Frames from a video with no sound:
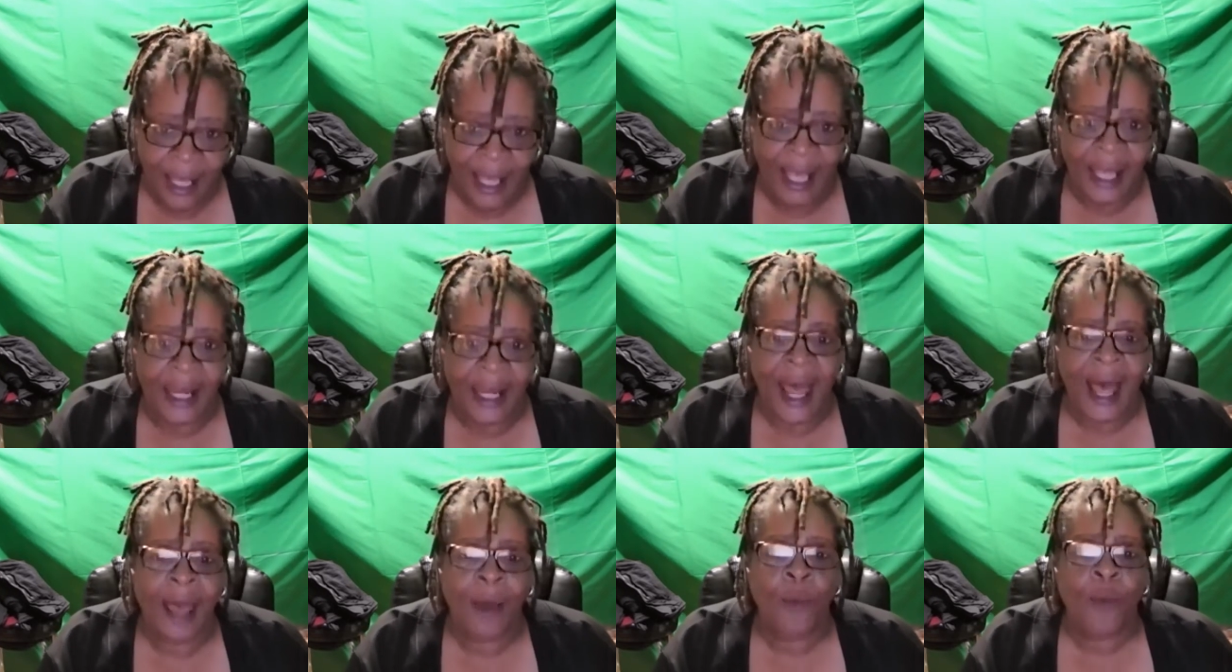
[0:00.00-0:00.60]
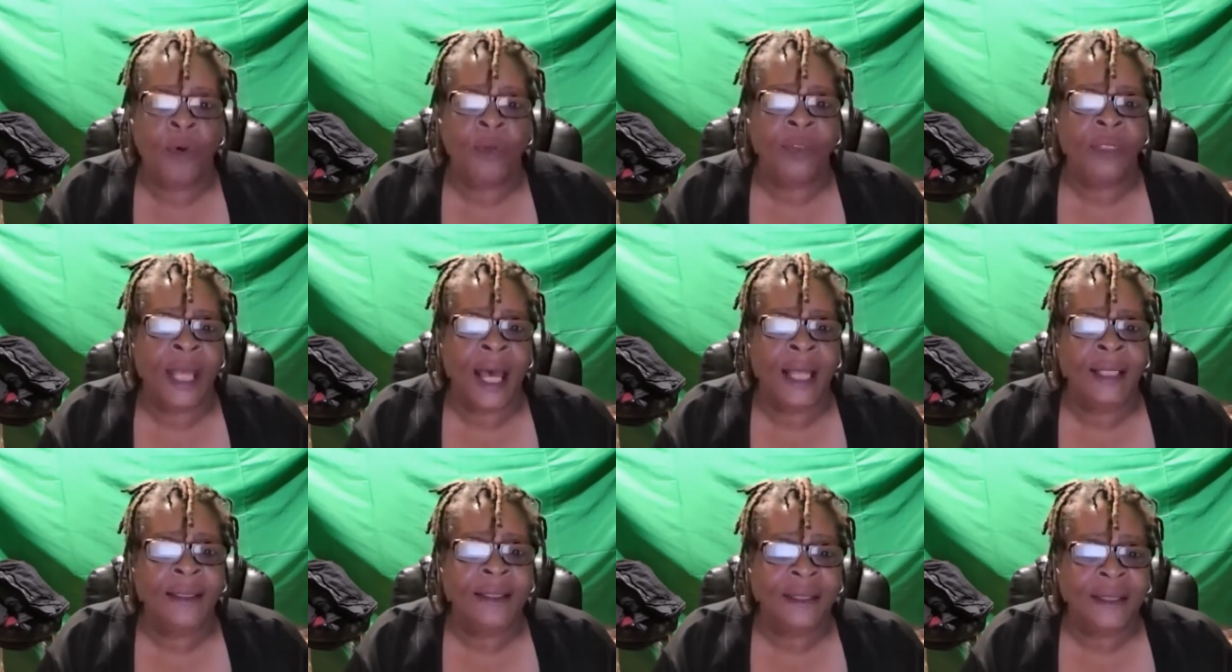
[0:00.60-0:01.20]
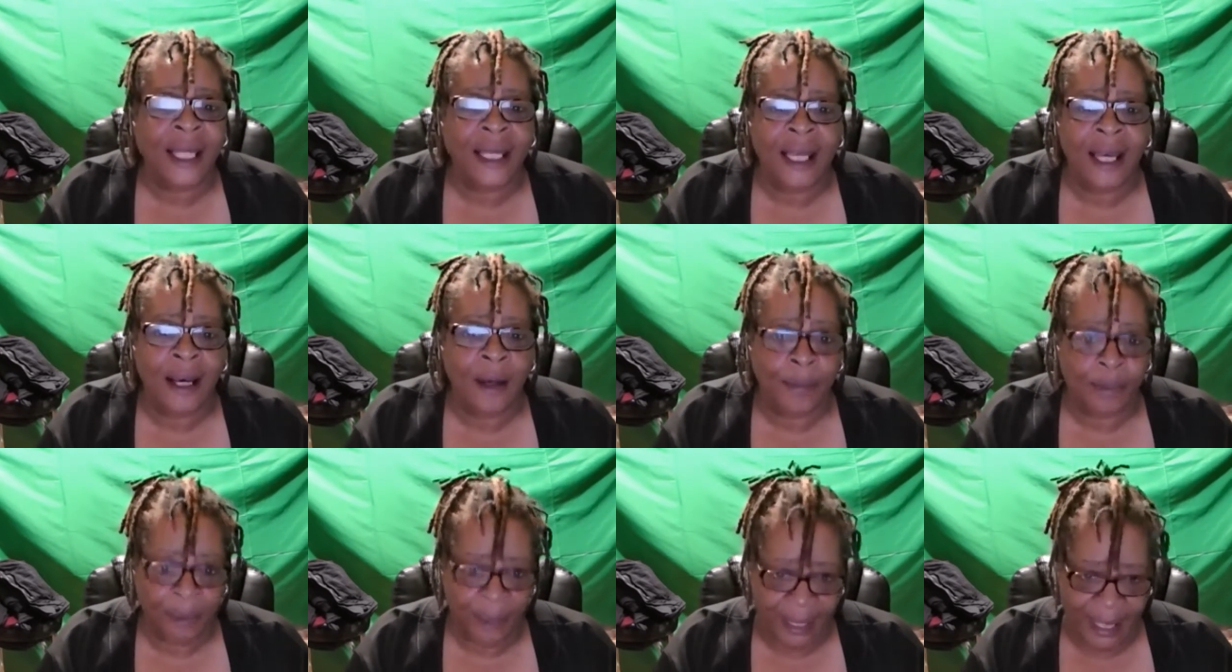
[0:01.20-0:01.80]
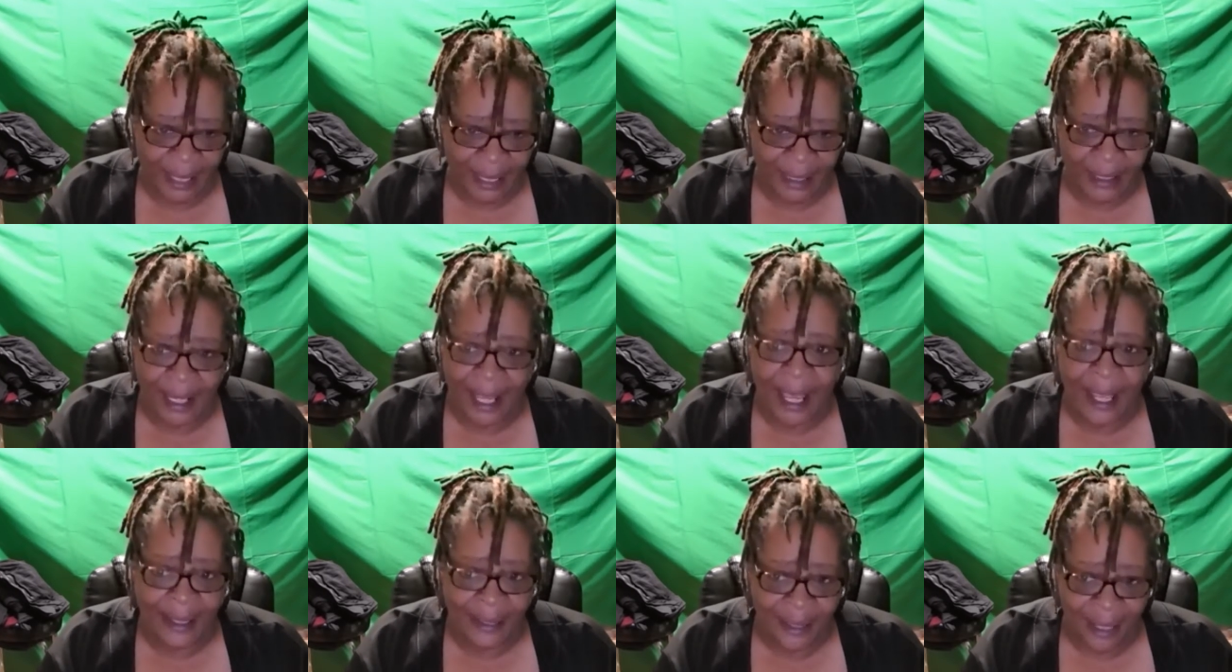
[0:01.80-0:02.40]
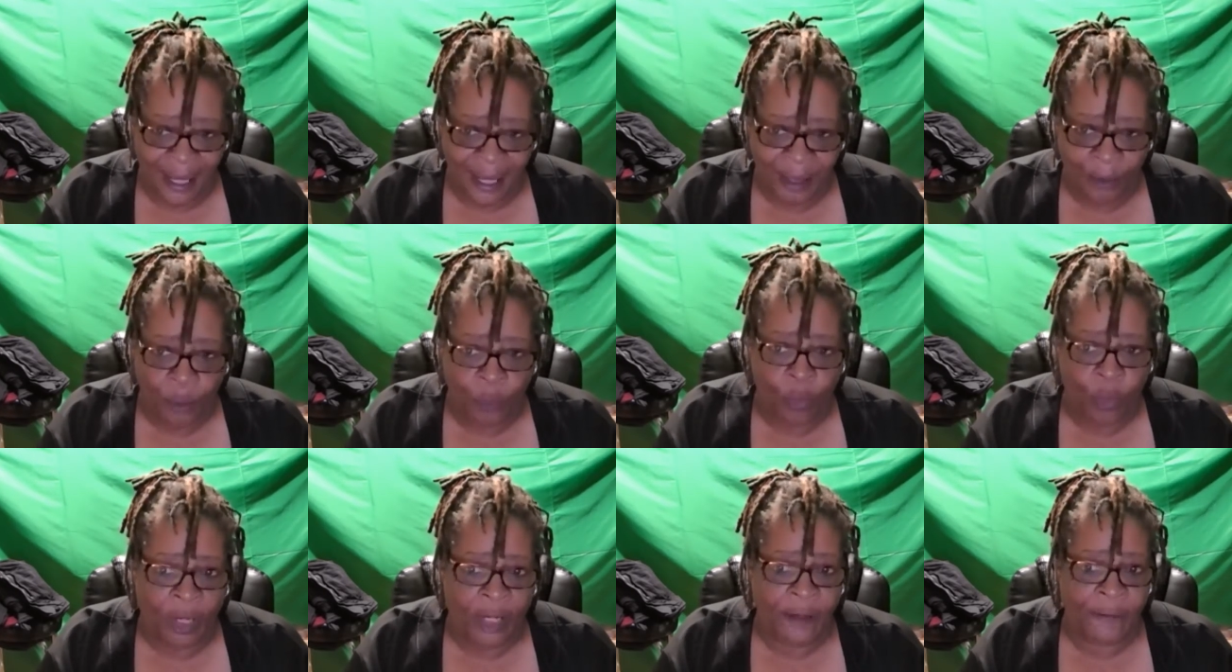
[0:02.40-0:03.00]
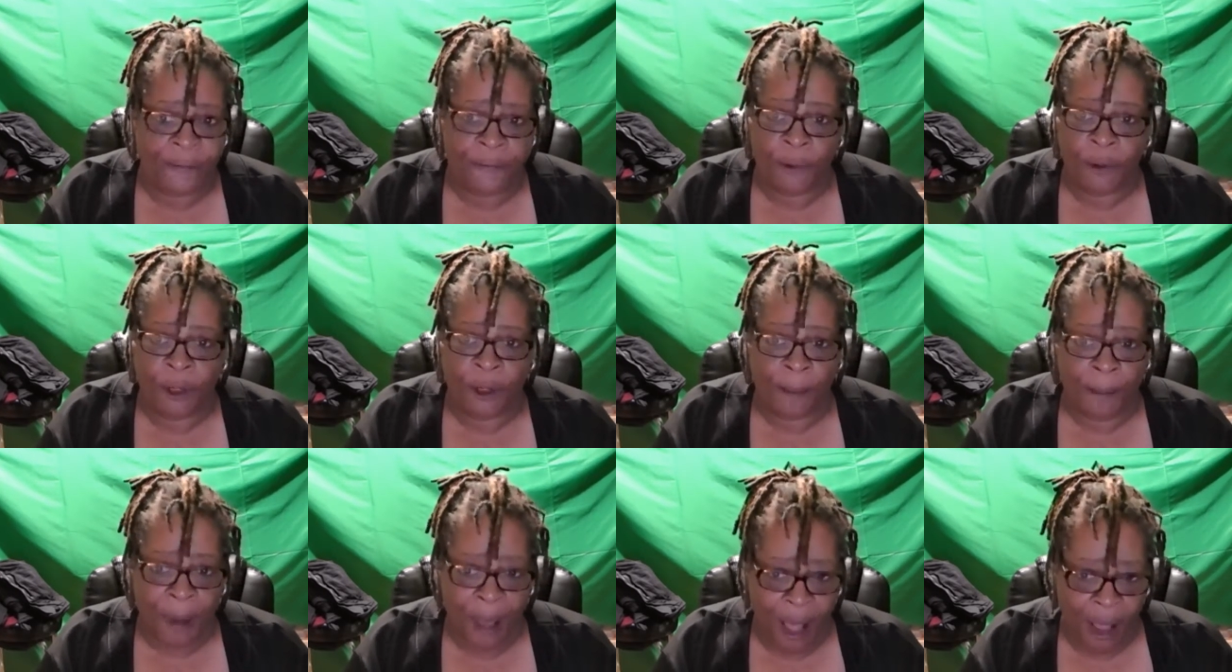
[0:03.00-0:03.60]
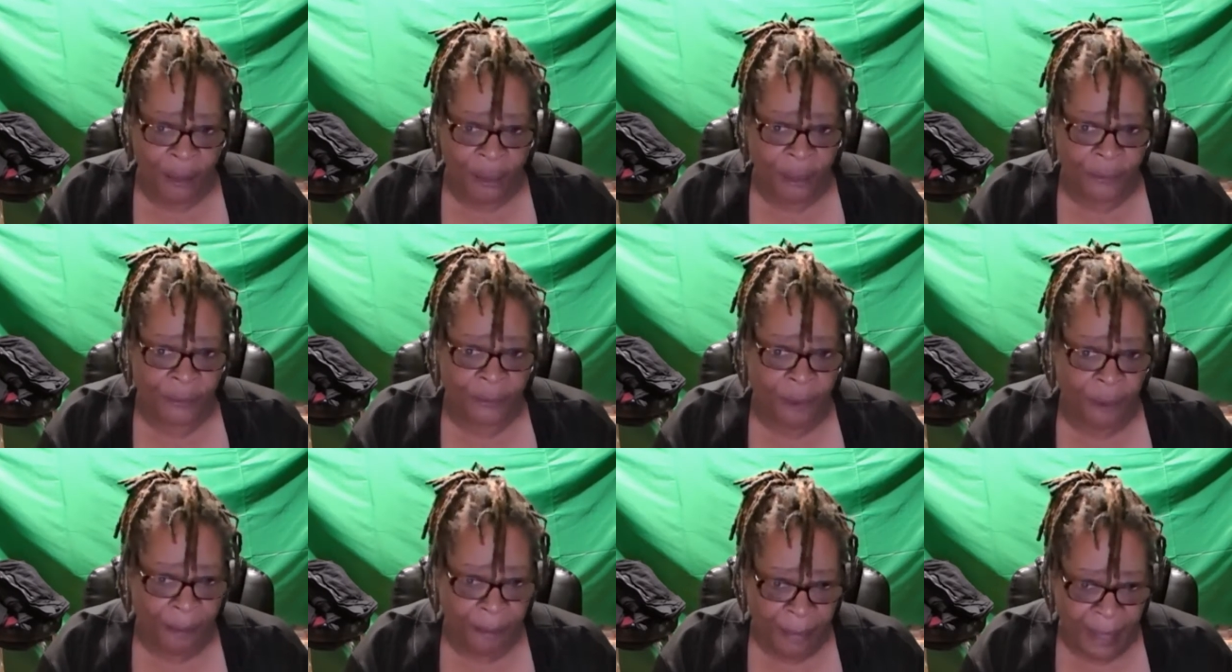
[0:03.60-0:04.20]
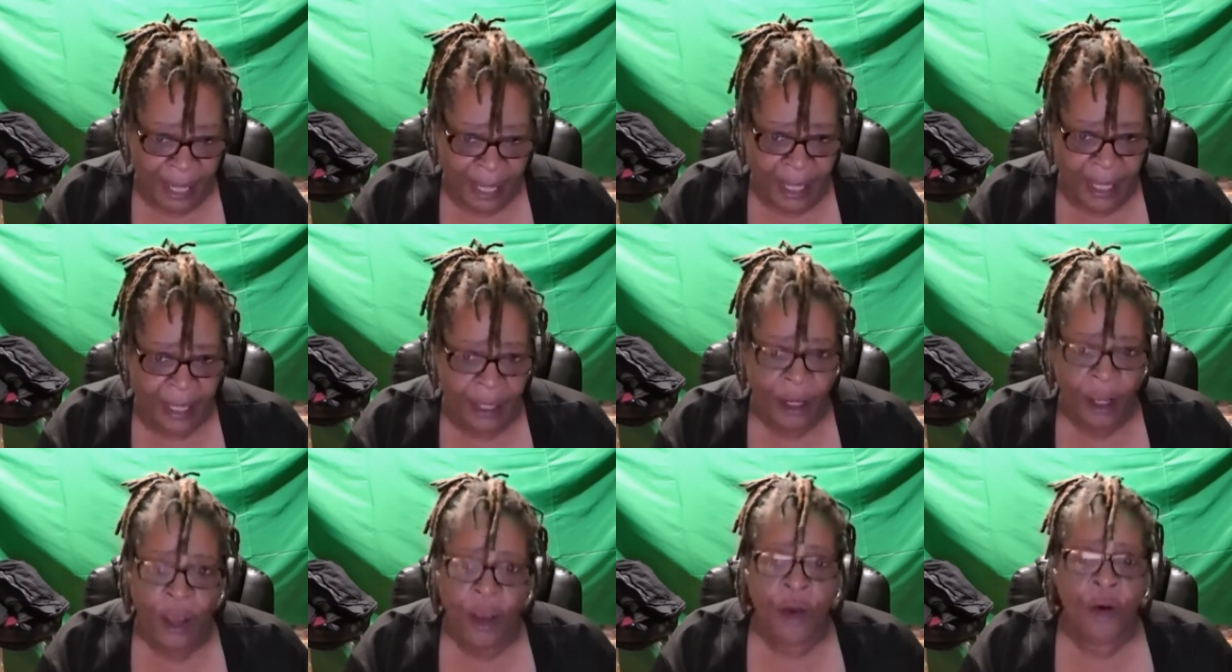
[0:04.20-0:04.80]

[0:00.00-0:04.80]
And I will not stay up late at night waiting for an apology from a man